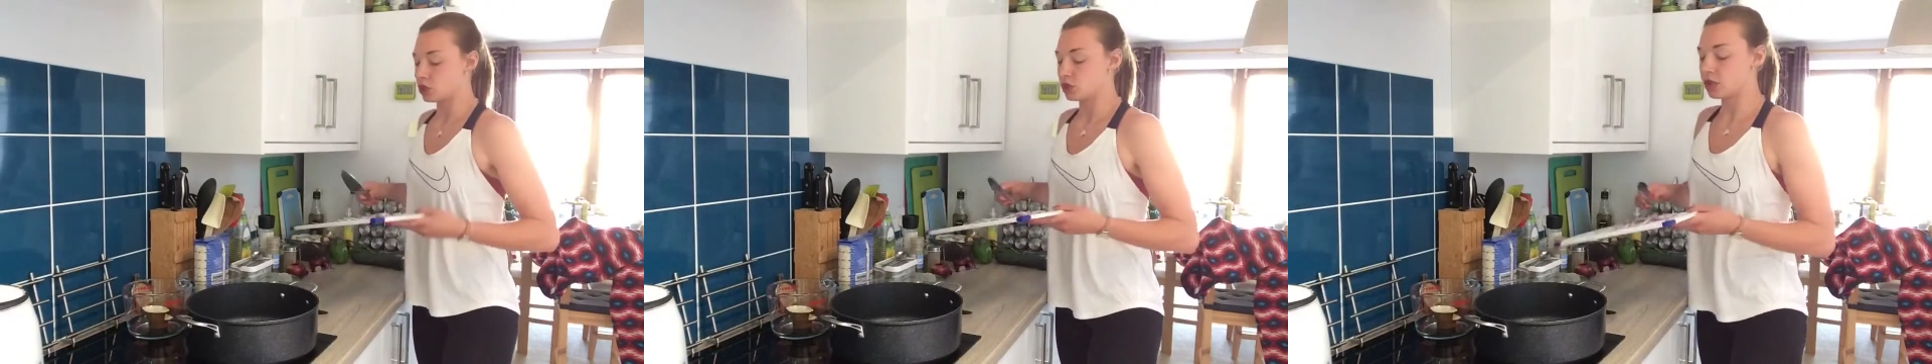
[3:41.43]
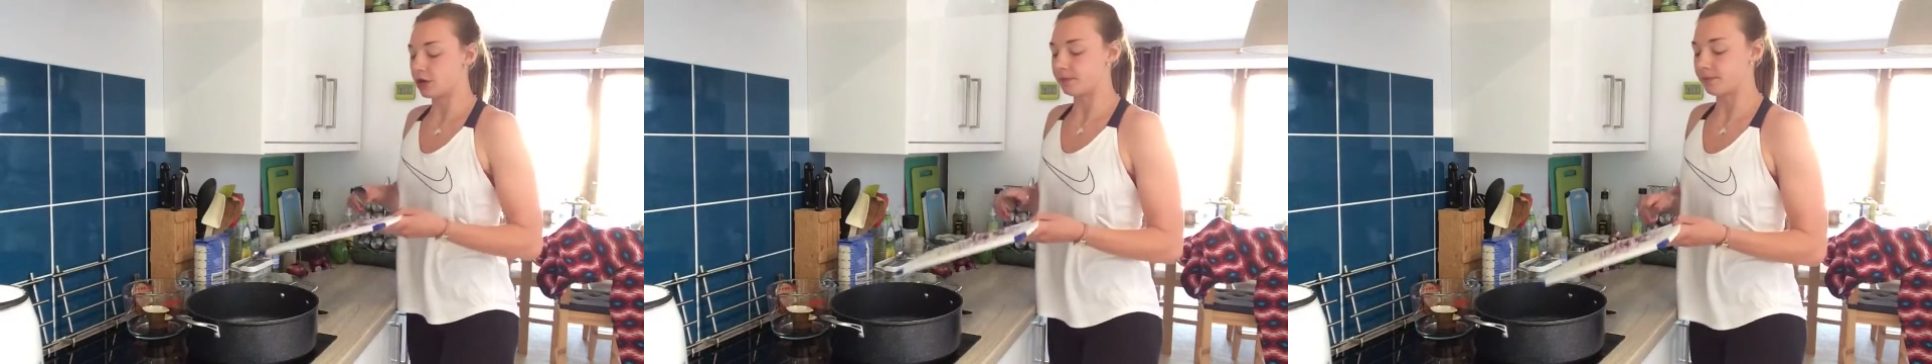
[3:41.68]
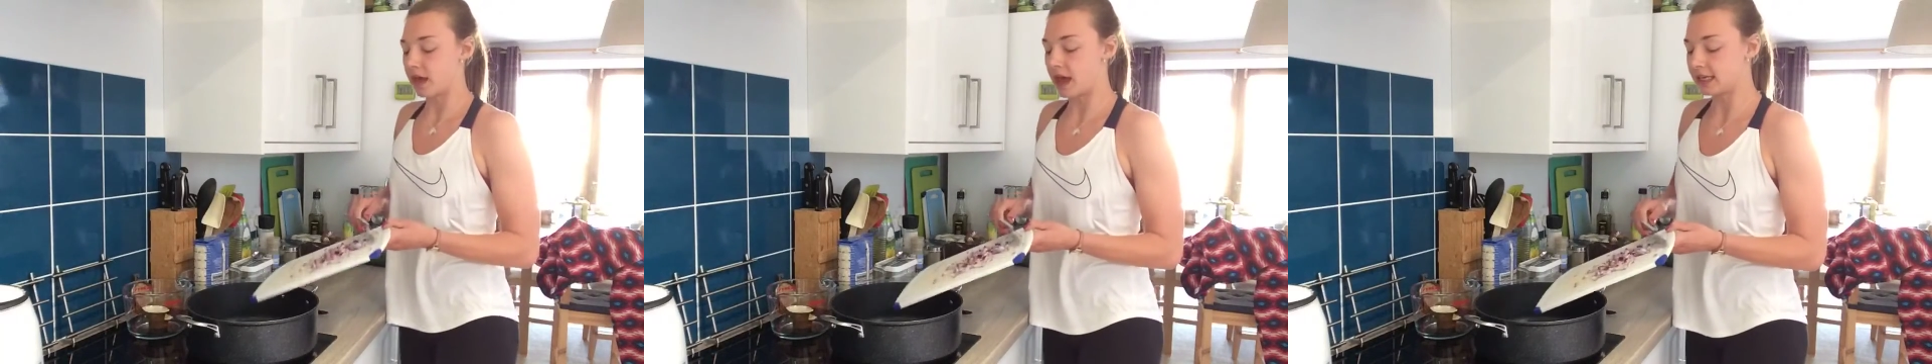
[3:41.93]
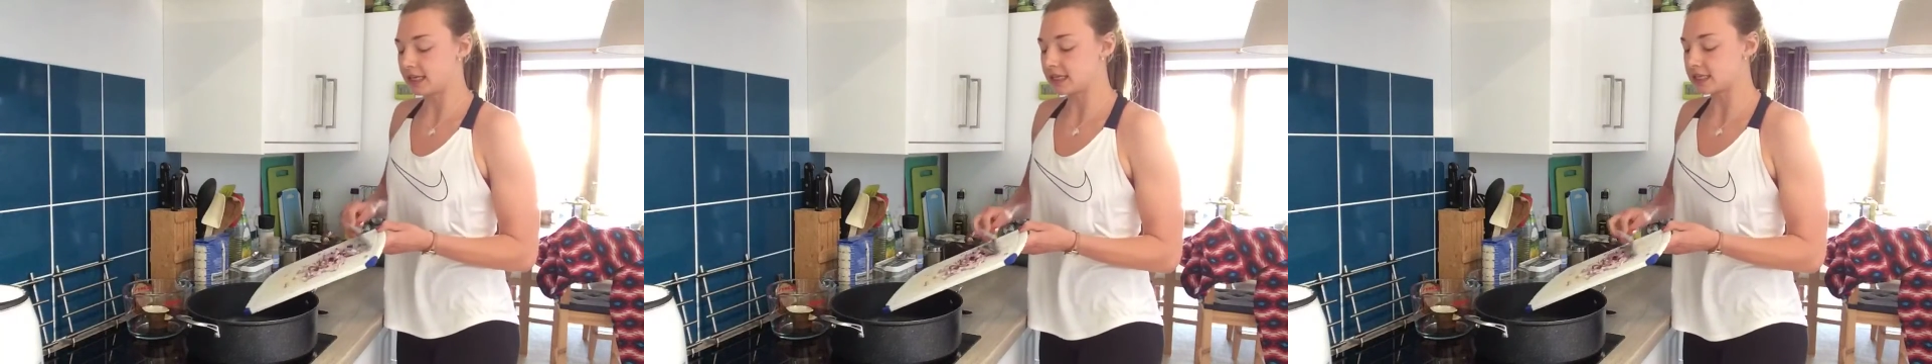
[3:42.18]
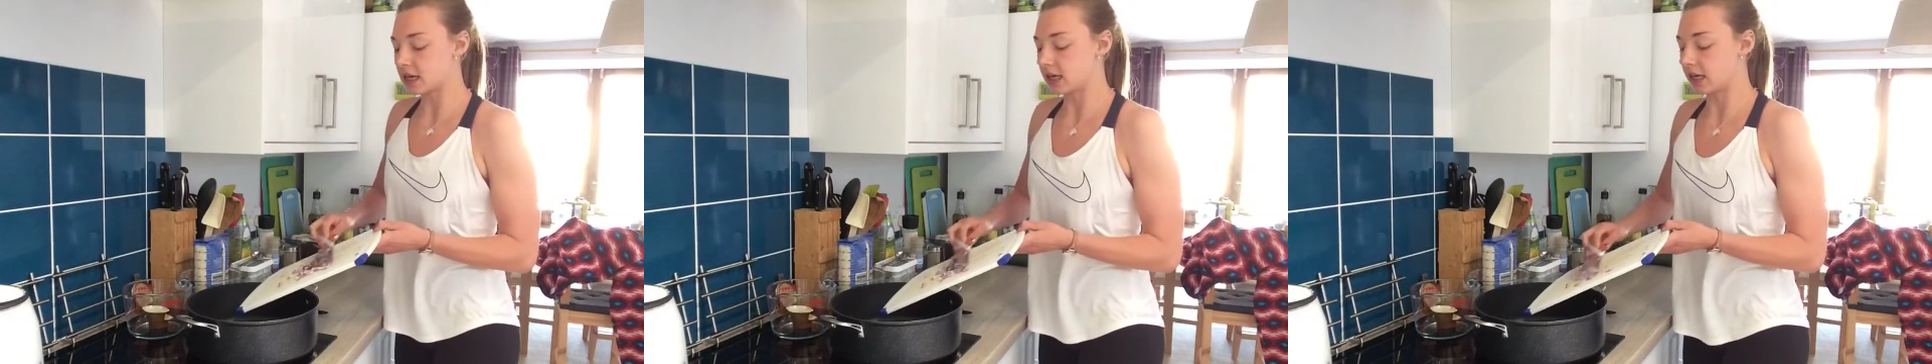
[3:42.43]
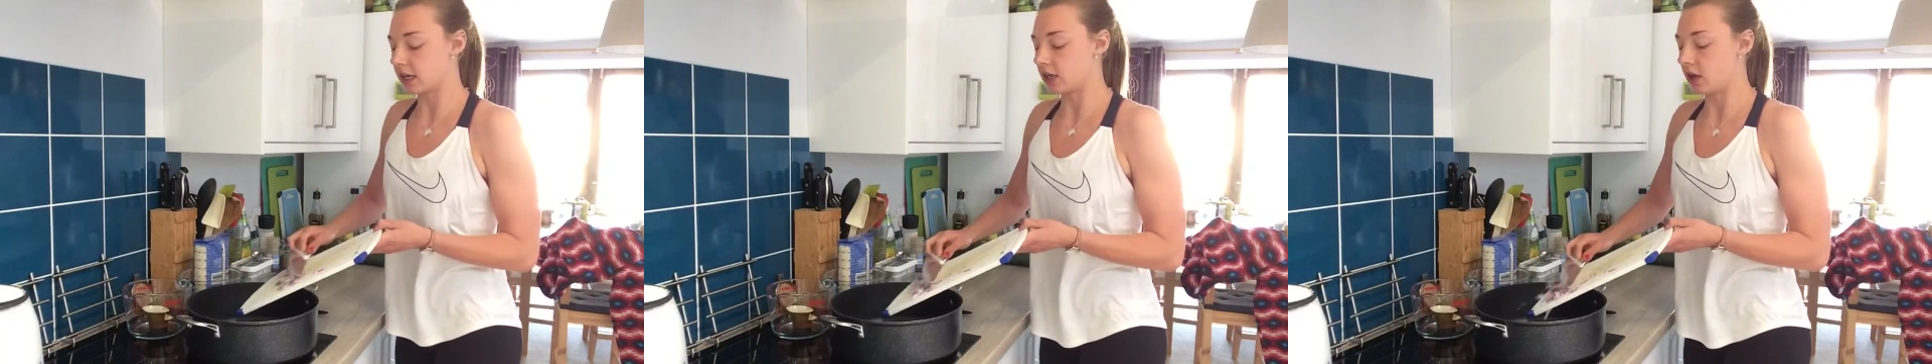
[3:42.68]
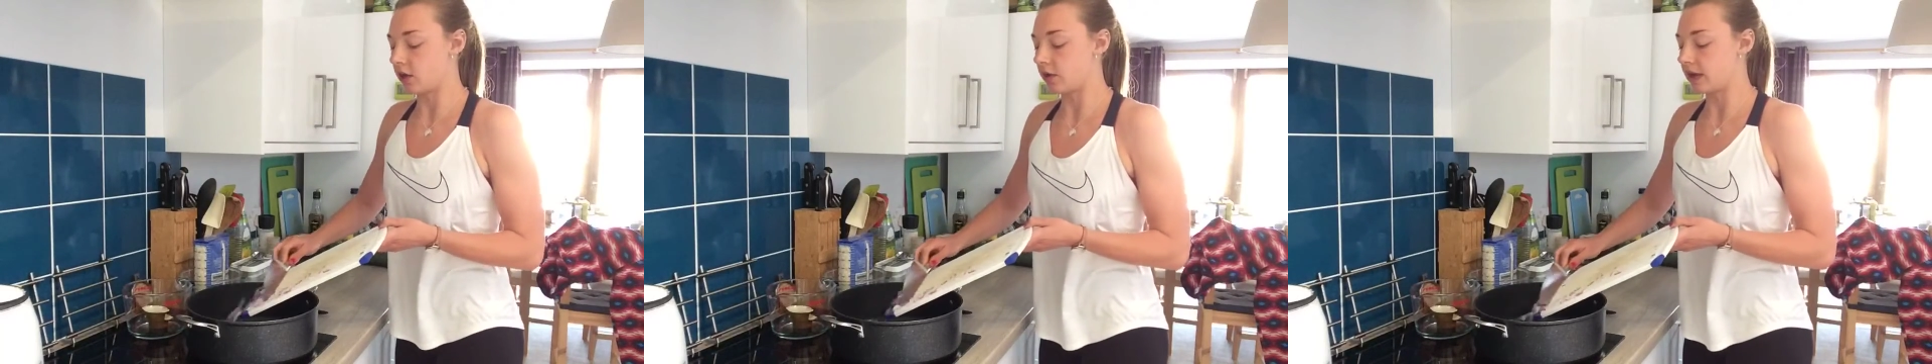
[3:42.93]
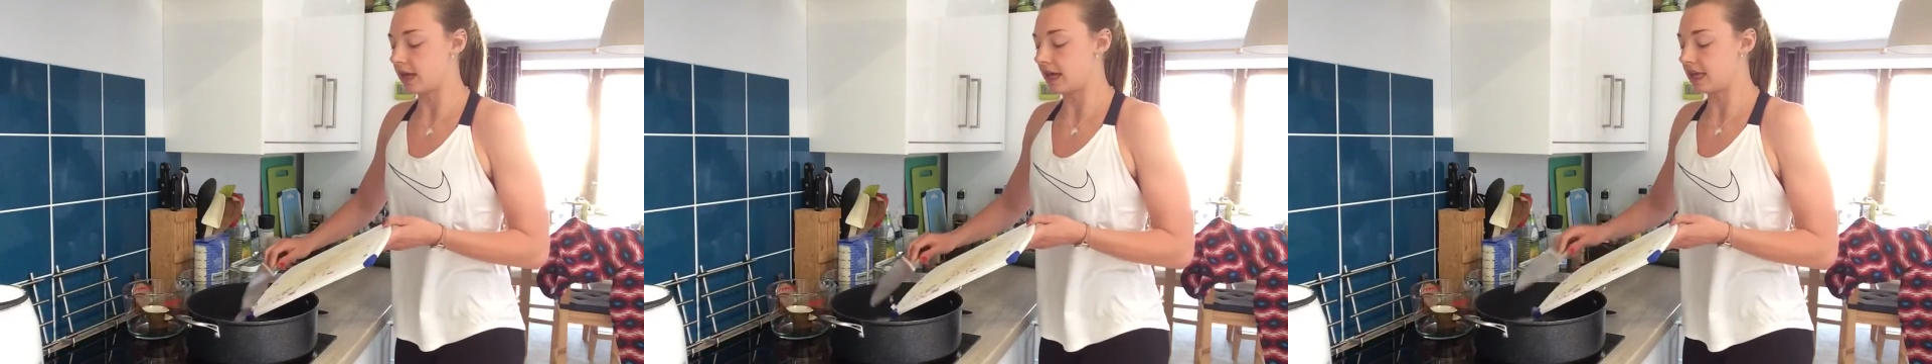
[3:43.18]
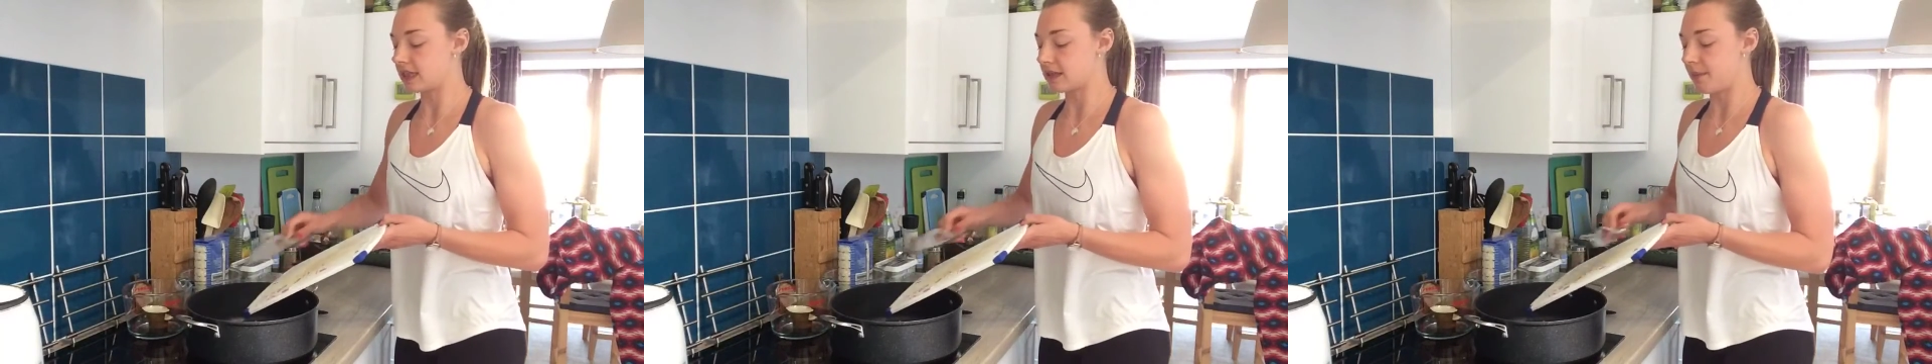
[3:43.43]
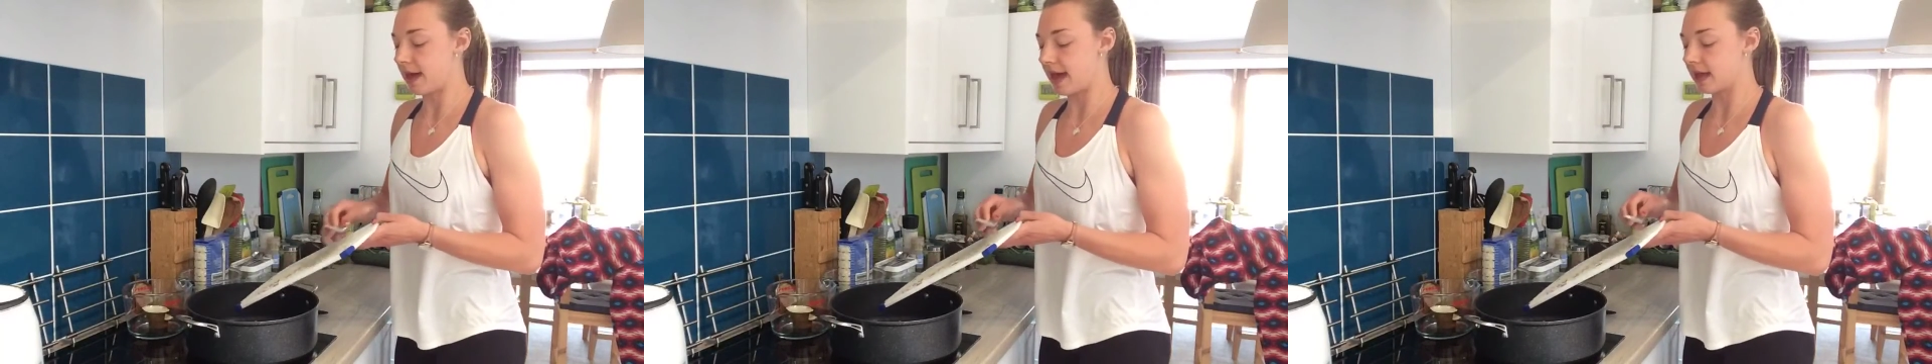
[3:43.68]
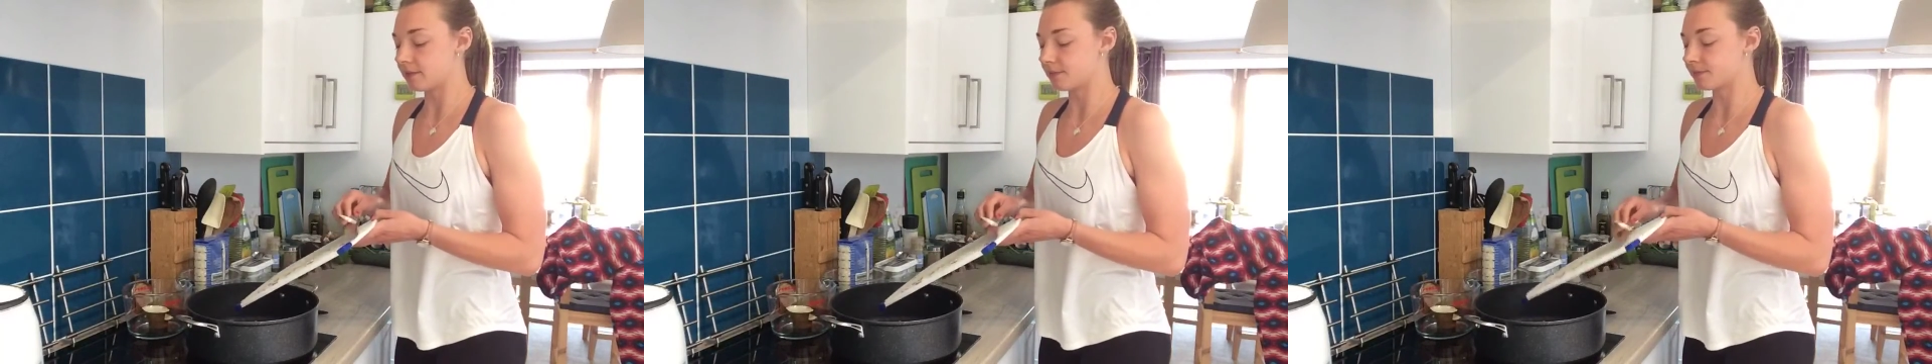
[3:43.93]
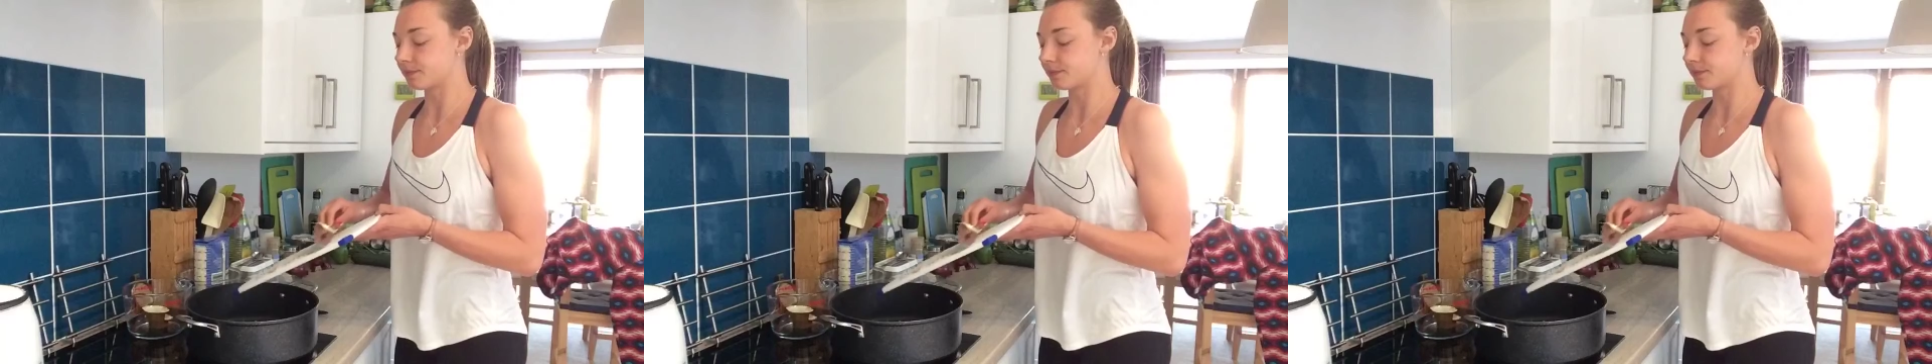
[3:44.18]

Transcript: So onions are going to go in the pan,